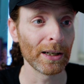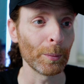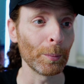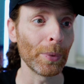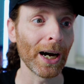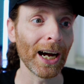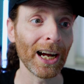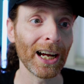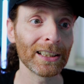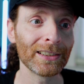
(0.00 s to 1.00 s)

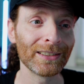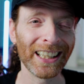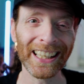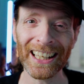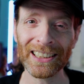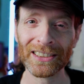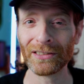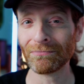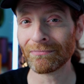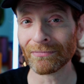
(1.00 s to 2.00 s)
But again,
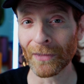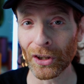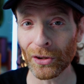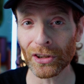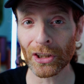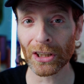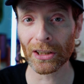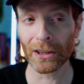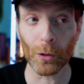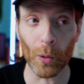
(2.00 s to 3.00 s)
do it
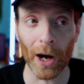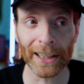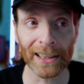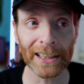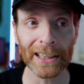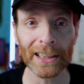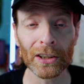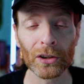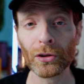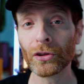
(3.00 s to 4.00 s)
quietly,
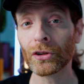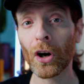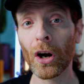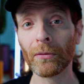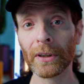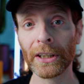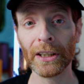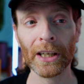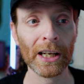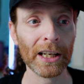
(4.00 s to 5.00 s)
do it calmly,